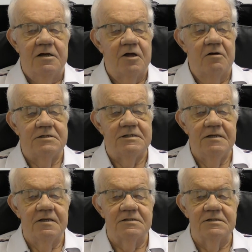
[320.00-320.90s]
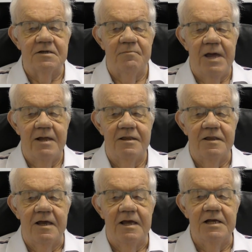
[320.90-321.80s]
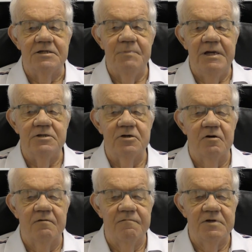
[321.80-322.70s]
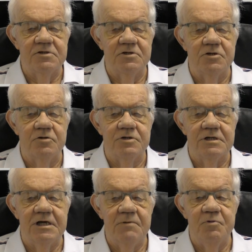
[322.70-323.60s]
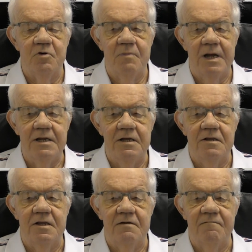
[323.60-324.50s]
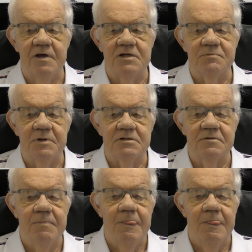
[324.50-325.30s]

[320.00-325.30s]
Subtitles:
Don't see this as a bad thing. It's meant to convince you to keep your money in the investment.